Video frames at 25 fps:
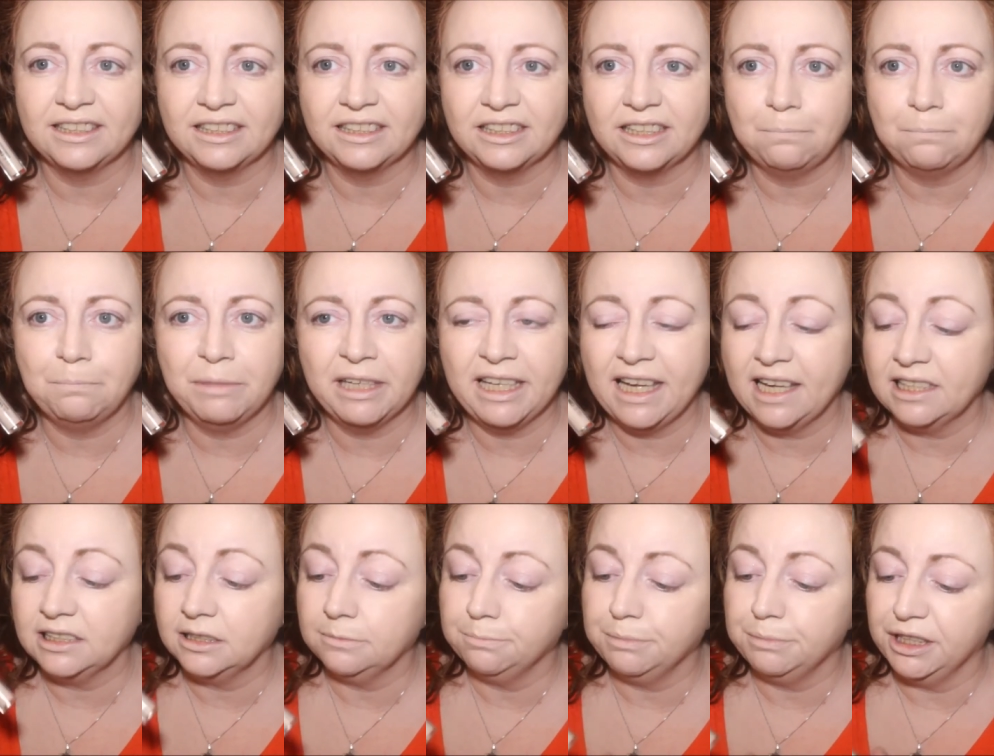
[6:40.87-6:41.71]
It's the
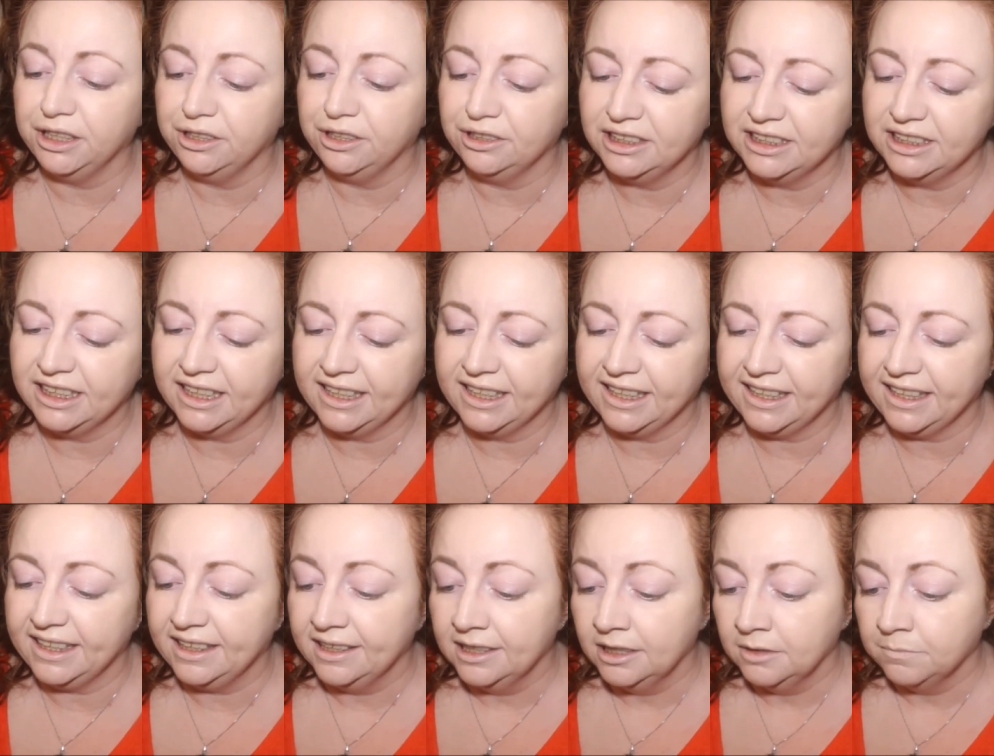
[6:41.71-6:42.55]
PS
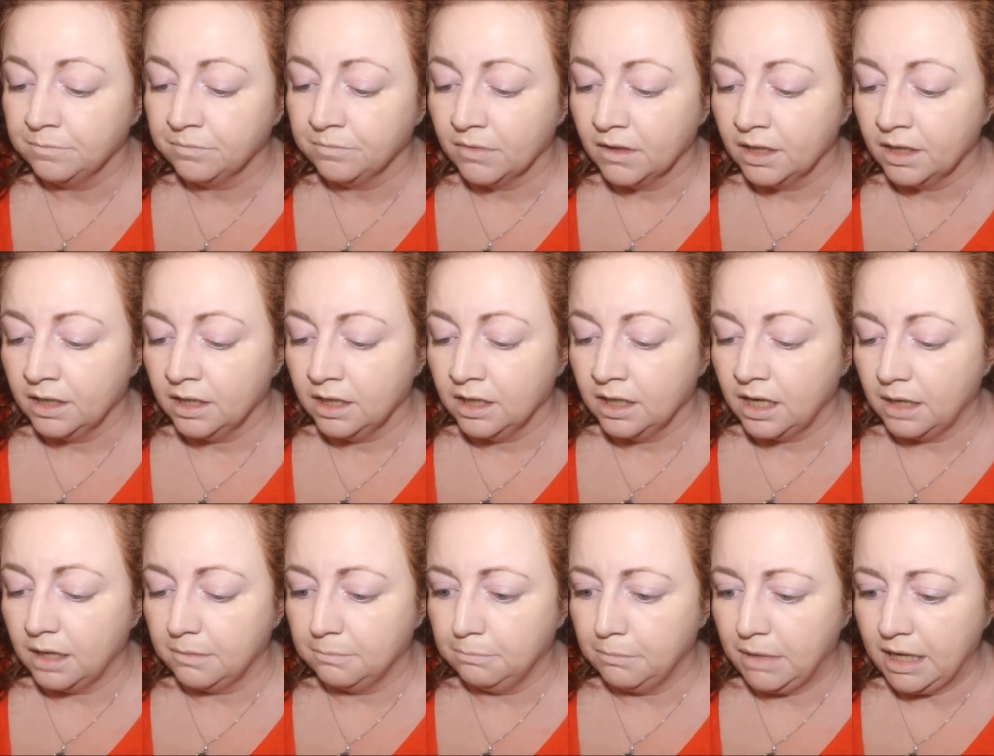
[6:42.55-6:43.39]
Beauty
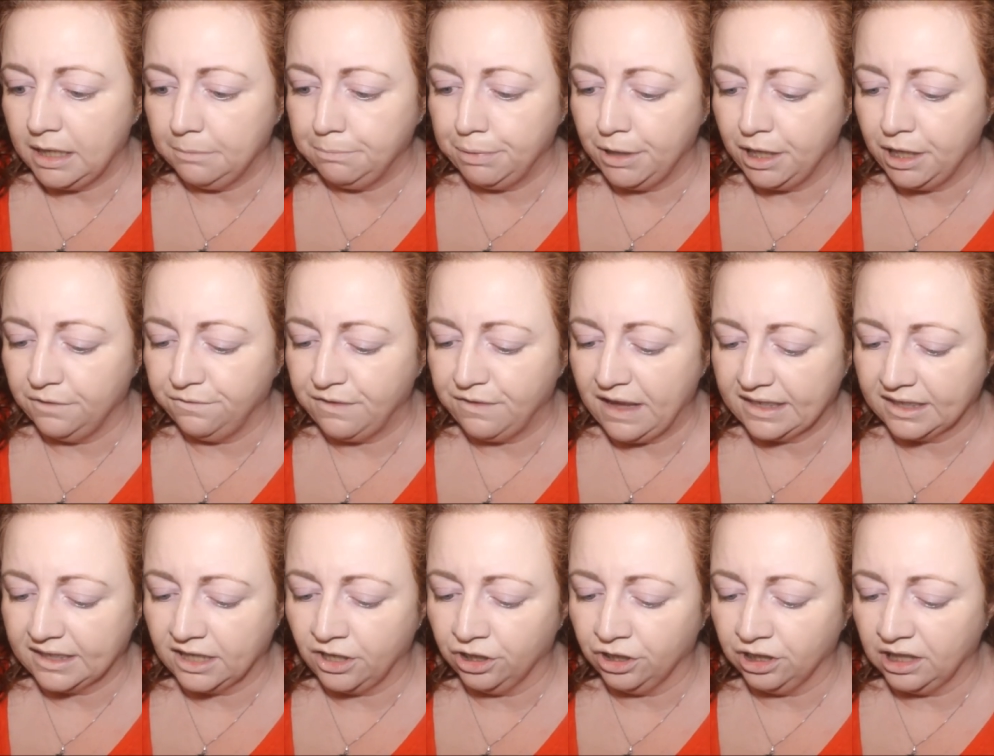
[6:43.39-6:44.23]
My
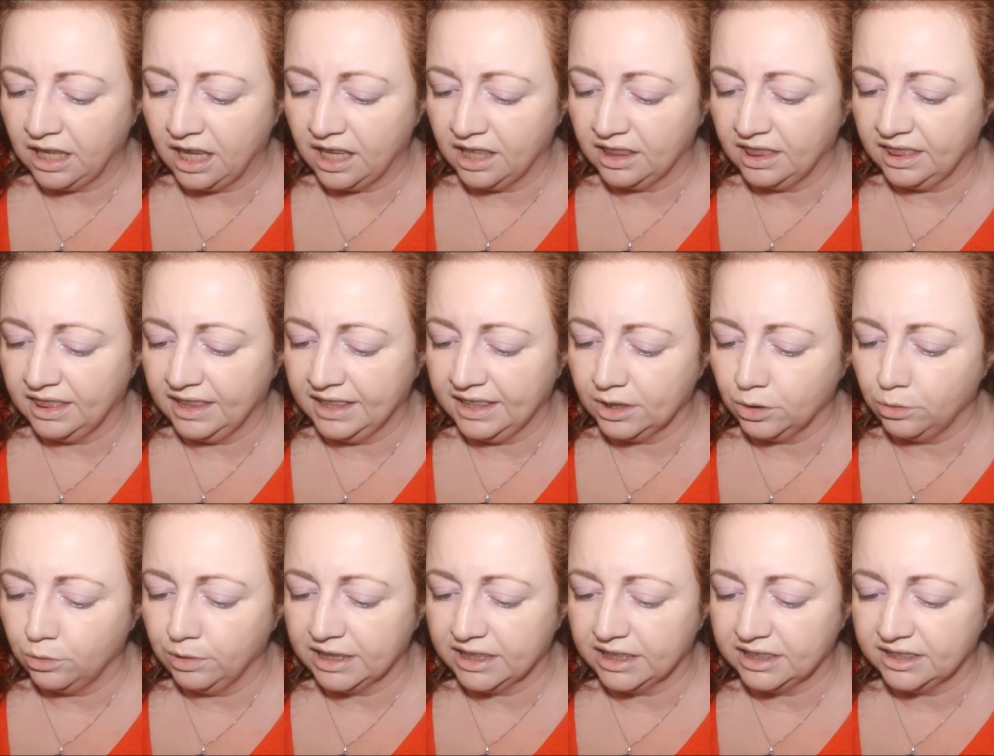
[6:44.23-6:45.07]
Perfect Colour
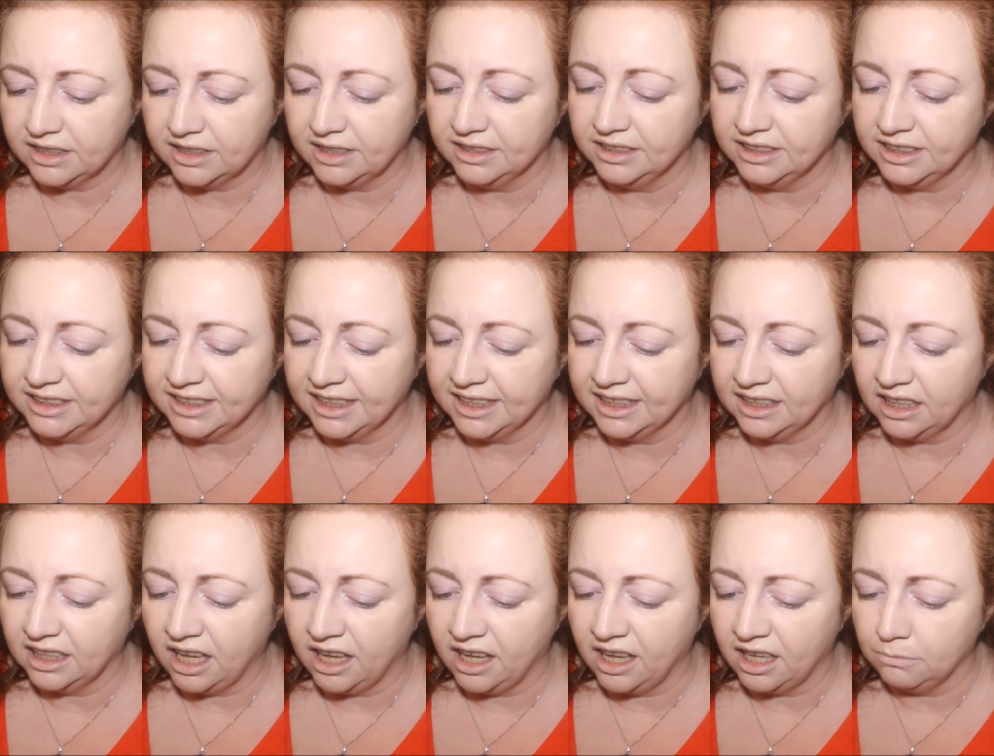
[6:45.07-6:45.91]
Liquid
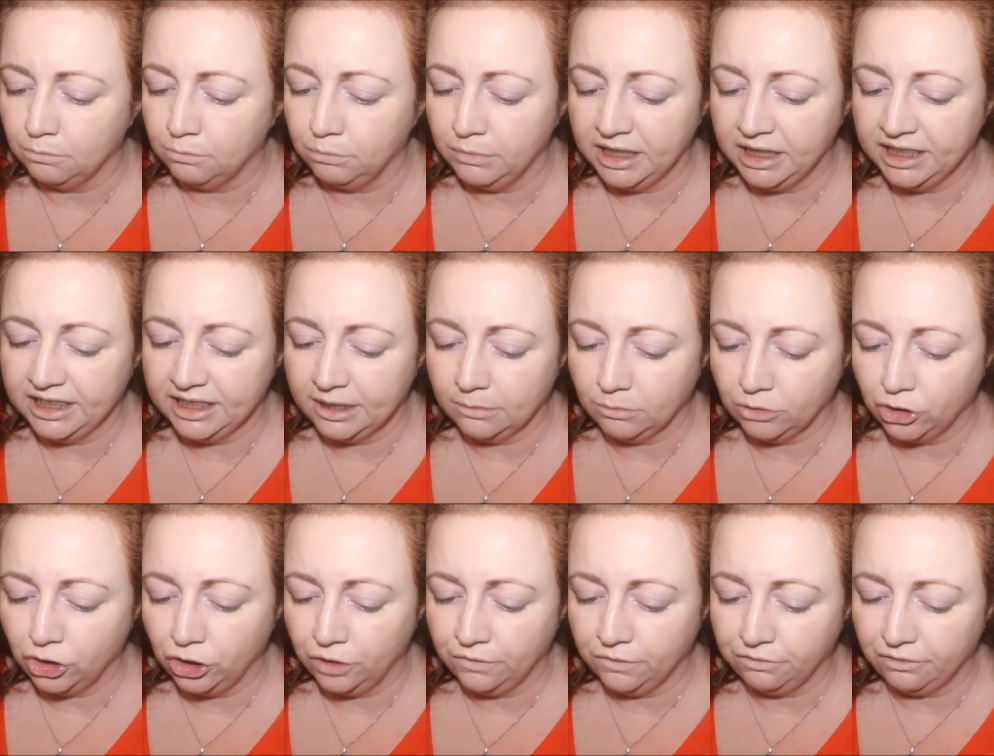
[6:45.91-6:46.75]
Concealer
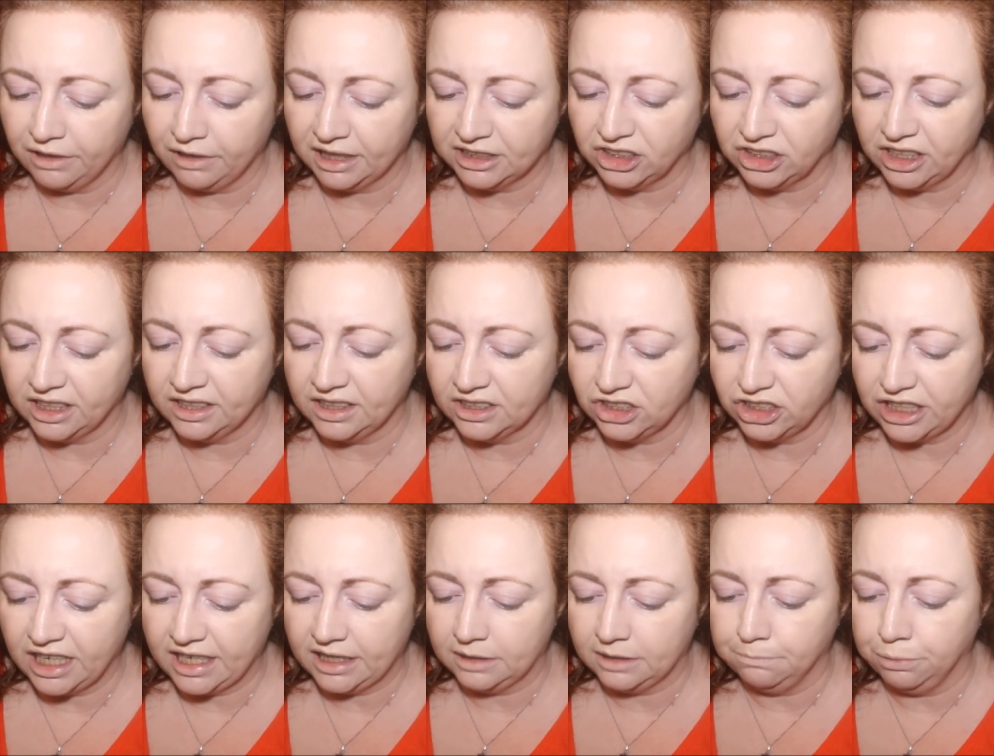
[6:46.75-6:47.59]
Medium Coverage in the
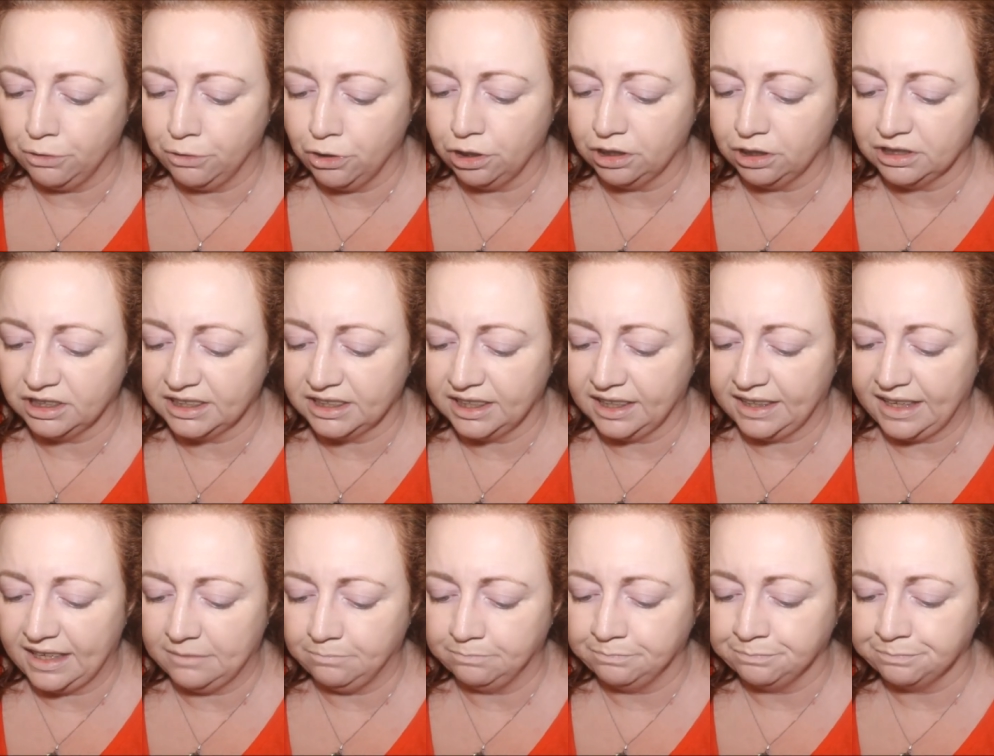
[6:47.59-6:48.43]
shade
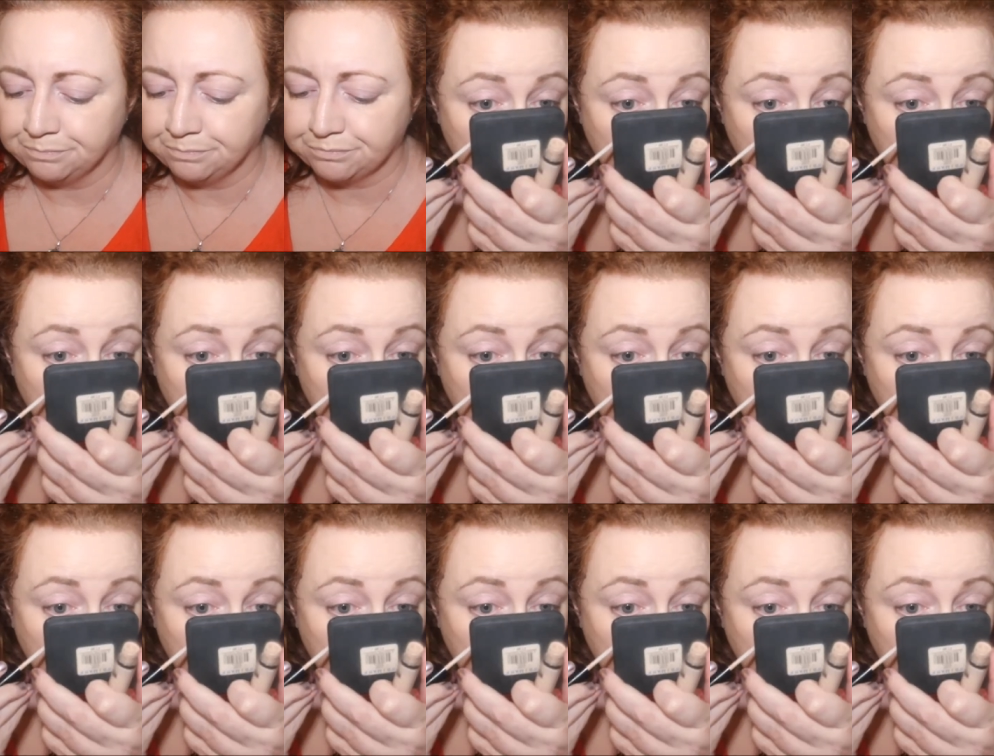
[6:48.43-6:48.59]
Porcelain.